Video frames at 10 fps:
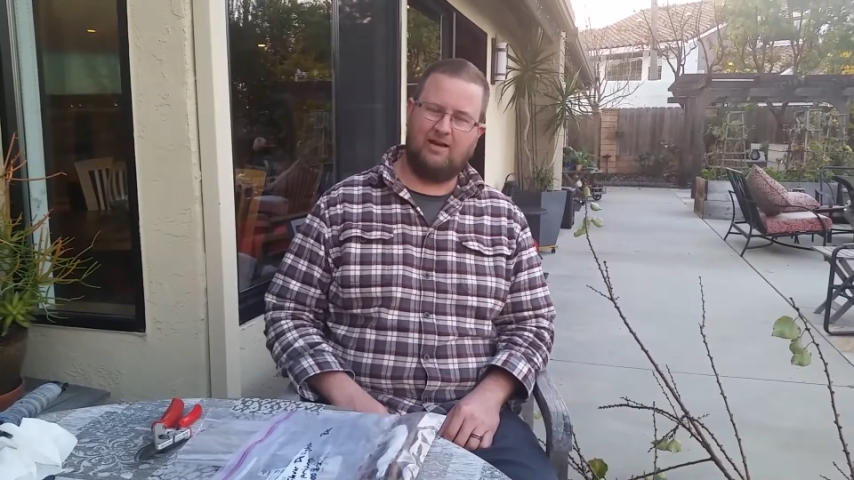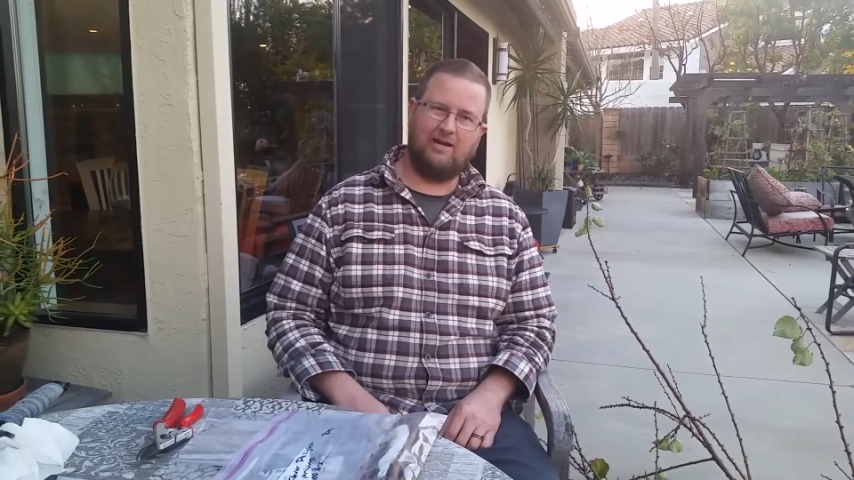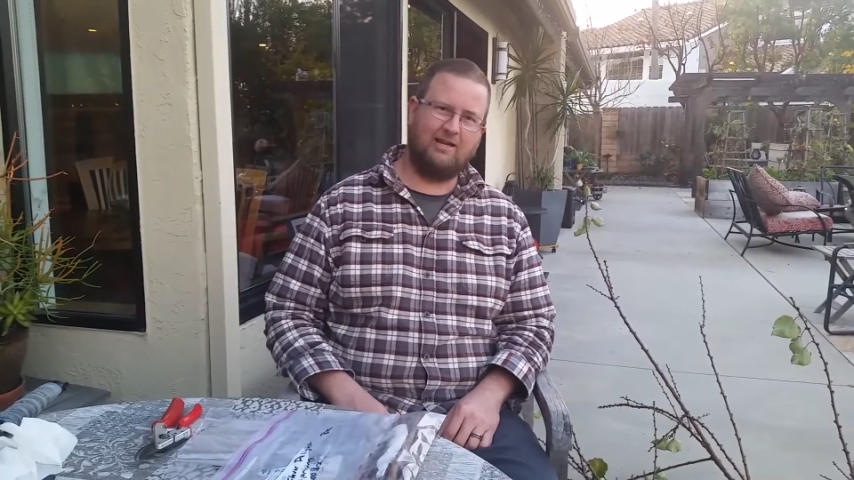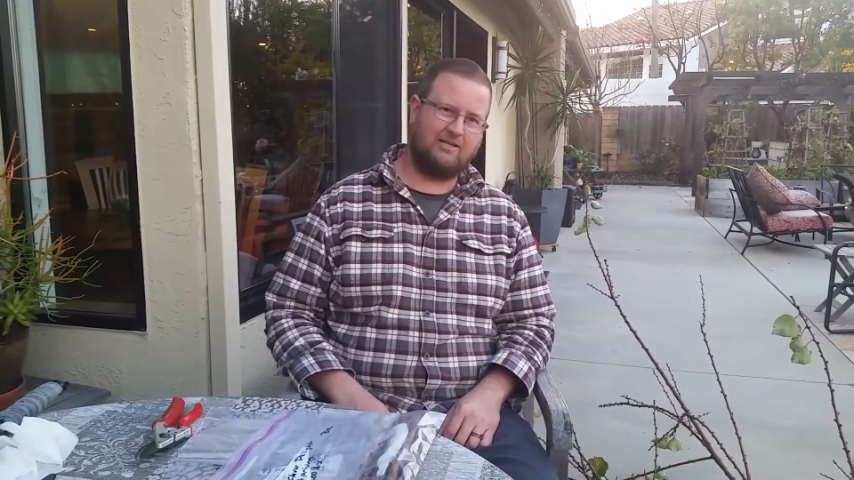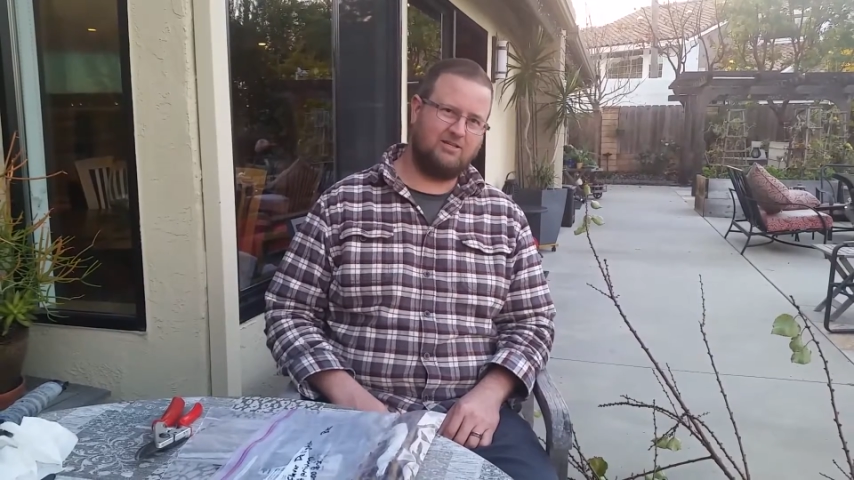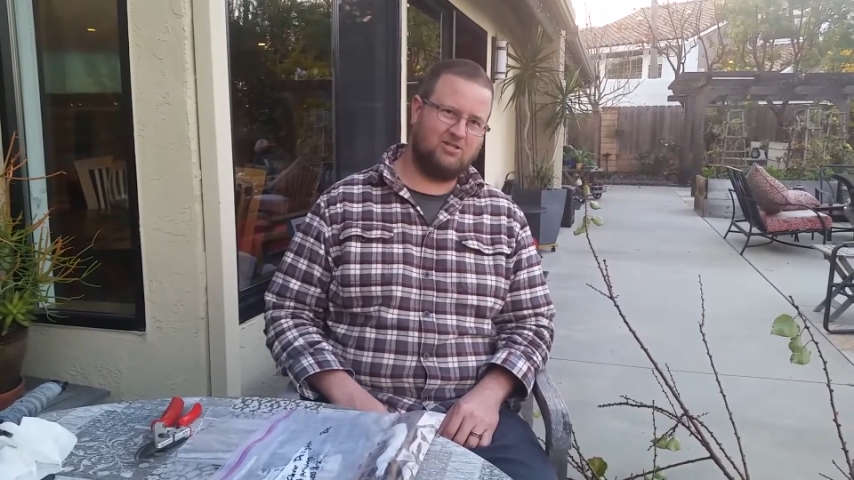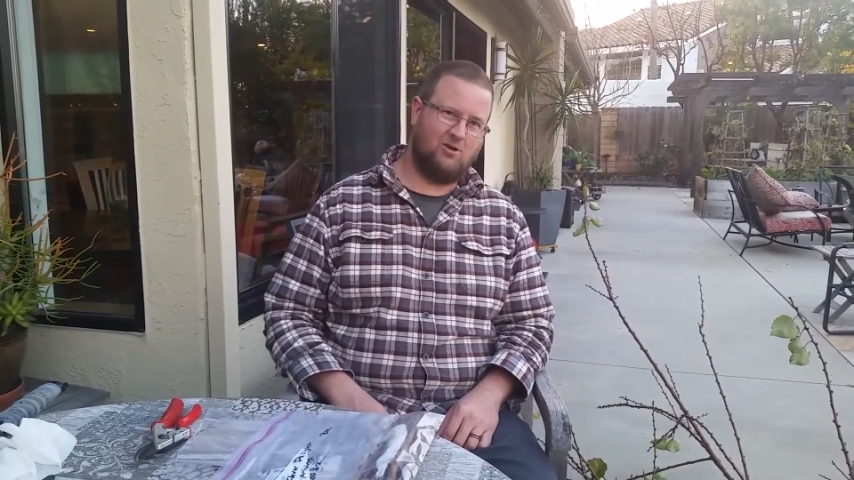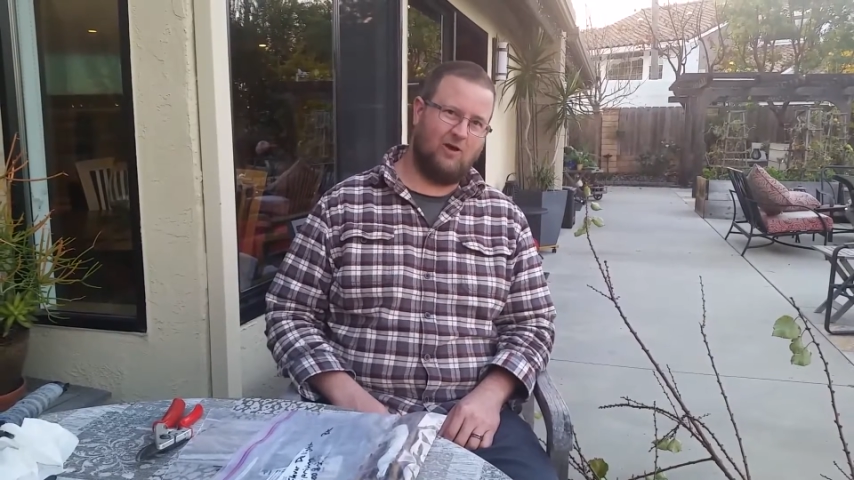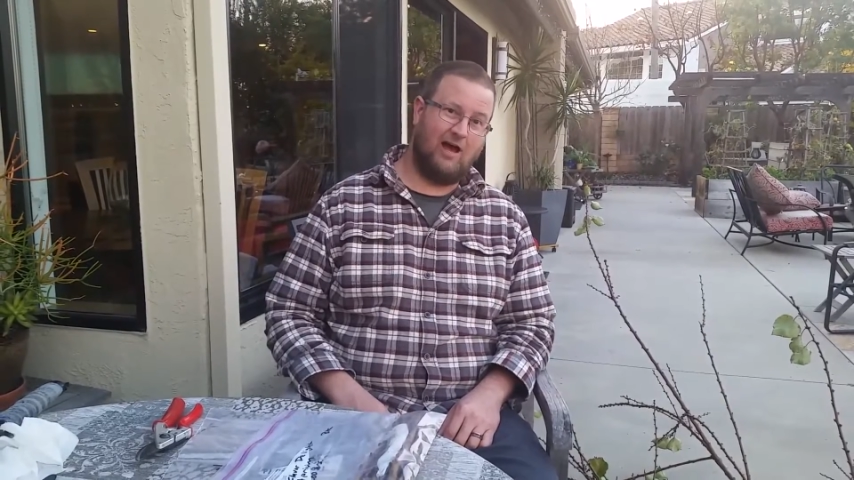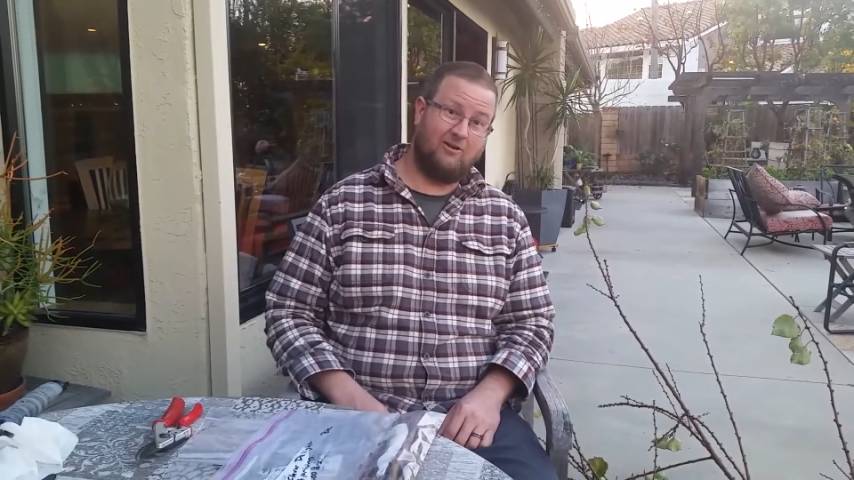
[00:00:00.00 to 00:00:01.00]
and I'd like to
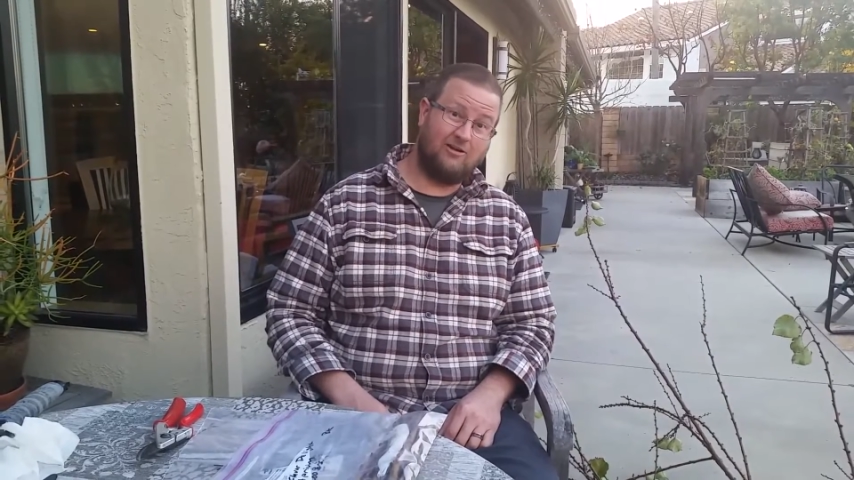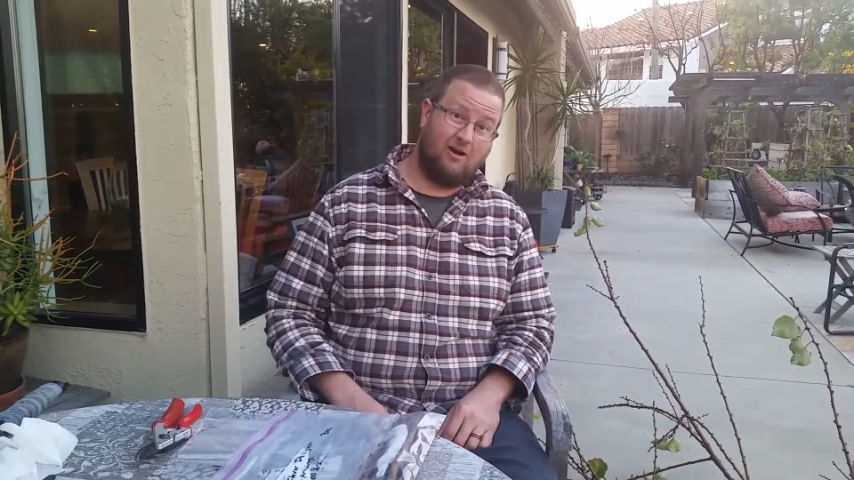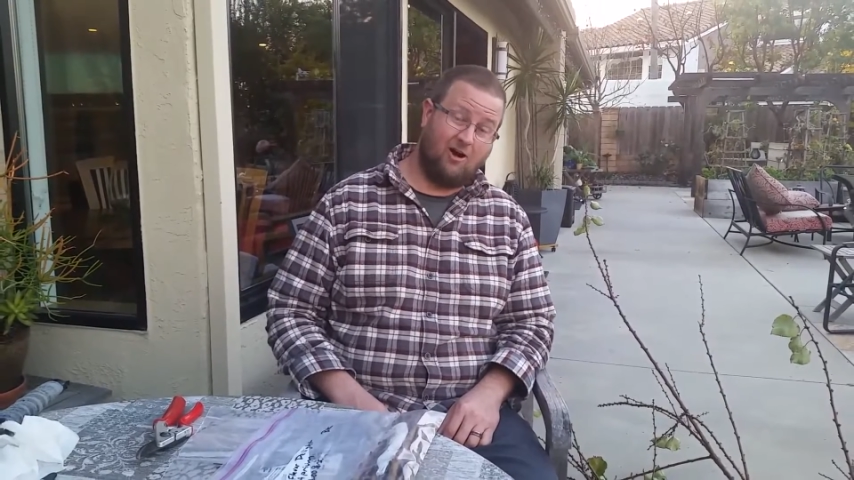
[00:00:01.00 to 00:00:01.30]
show how to